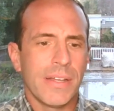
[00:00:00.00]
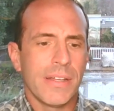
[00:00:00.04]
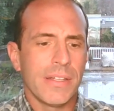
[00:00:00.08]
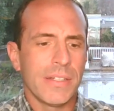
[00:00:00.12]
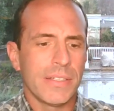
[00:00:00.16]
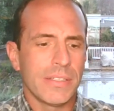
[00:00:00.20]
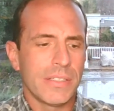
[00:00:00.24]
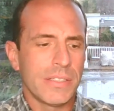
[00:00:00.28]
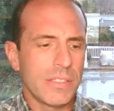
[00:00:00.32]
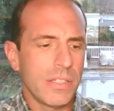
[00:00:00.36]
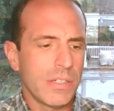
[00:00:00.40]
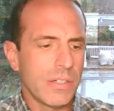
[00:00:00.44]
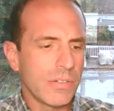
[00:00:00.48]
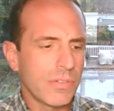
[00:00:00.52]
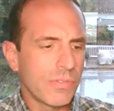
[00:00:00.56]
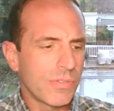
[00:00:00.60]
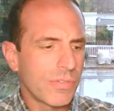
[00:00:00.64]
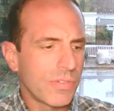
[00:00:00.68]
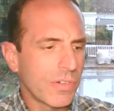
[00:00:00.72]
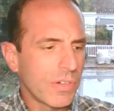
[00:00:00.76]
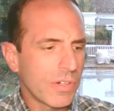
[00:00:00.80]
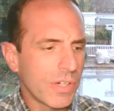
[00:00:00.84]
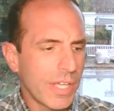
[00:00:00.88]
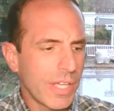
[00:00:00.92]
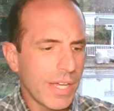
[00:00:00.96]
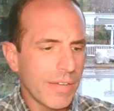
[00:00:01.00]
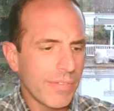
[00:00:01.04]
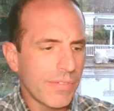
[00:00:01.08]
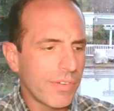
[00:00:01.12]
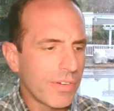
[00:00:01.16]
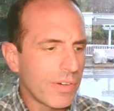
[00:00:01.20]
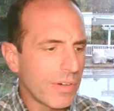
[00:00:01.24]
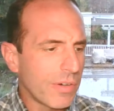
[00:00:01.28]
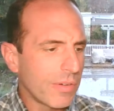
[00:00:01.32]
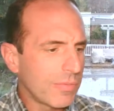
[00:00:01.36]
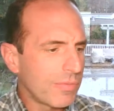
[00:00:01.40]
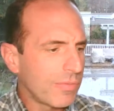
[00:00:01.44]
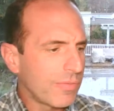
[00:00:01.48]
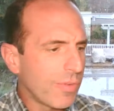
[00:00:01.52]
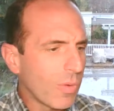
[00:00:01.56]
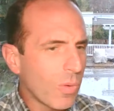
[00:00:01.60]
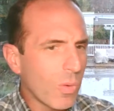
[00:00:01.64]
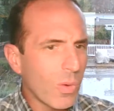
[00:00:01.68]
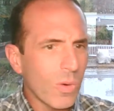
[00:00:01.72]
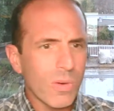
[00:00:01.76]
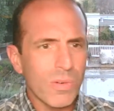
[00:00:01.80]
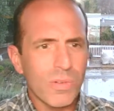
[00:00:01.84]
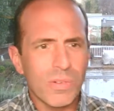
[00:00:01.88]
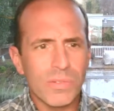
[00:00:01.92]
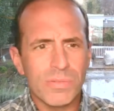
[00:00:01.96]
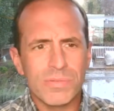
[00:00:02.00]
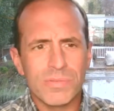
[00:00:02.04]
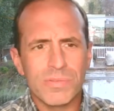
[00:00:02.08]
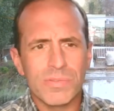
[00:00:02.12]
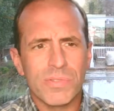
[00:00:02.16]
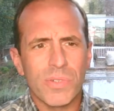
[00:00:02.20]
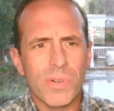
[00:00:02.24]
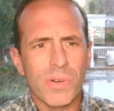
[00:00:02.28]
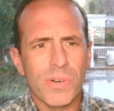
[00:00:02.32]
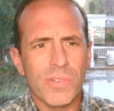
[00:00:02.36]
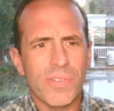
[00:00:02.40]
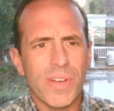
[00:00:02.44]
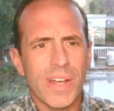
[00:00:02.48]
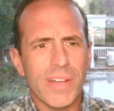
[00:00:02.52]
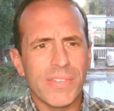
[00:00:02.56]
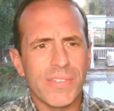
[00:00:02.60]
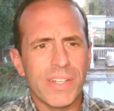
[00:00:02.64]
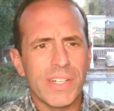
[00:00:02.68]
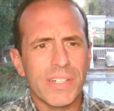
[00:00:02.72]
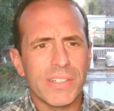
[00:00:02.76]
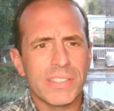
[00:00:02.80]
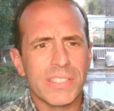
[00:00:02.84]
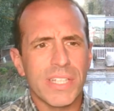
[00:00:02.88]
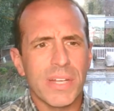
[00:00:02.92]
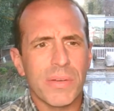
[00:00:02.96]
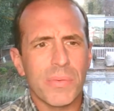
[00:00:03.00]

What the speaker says: And so for 4 or 5 years,